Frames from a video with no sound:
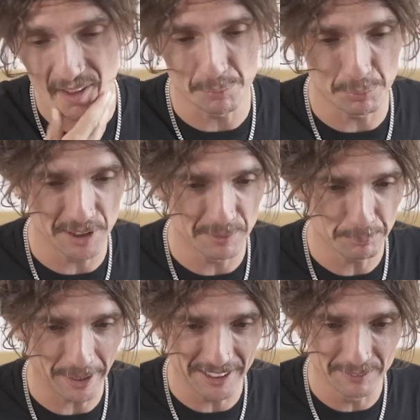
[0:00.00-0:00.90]

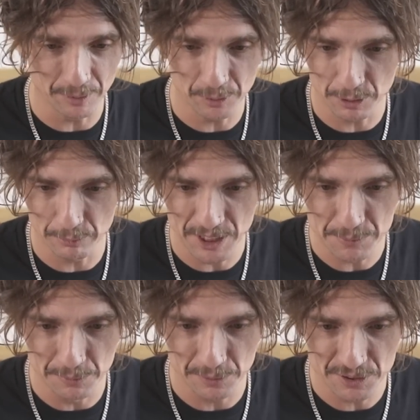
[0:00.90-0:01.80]
brilliant backing vocal
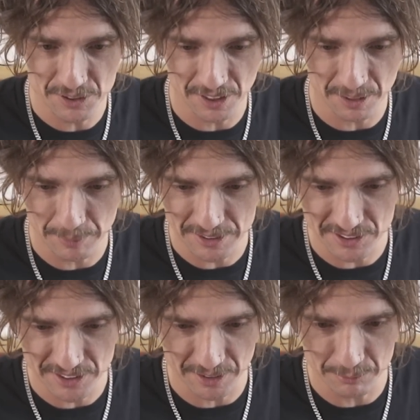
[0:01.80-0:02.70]
arrangement for a start. It makes
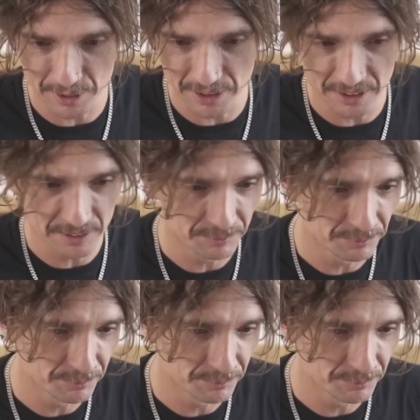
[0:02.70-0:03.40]
it sound really...